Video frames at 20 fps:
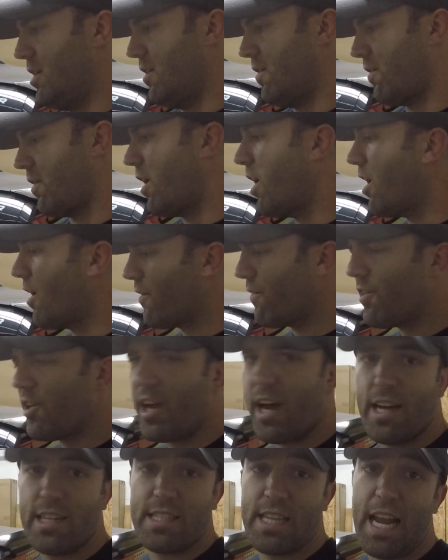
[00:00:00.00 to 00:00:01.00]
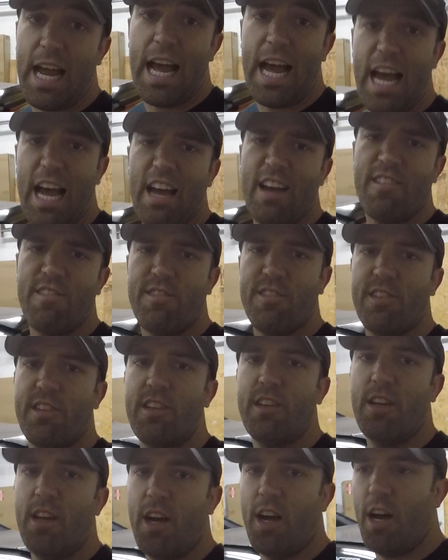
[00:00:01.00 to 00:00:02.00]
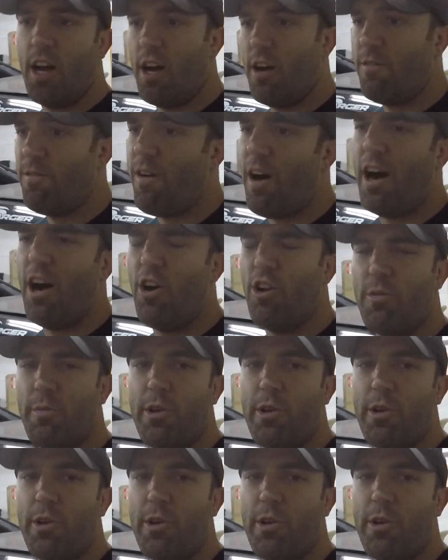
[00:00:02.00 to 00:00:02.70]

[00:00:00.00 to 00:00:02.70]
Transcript: A lot of you guys that have followed